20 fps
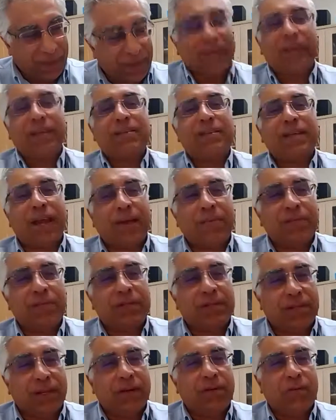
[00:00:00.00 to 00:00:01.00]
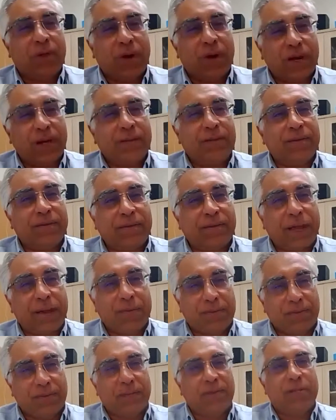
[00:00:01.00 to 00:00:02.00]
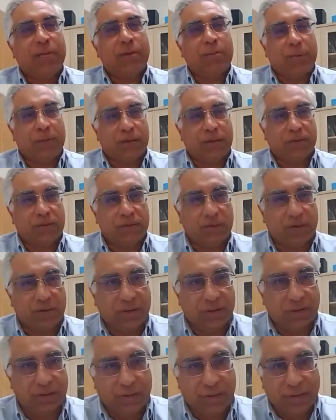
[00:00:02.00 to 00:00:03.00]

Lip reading: Yes, I am still worried. I am still deeply concerned.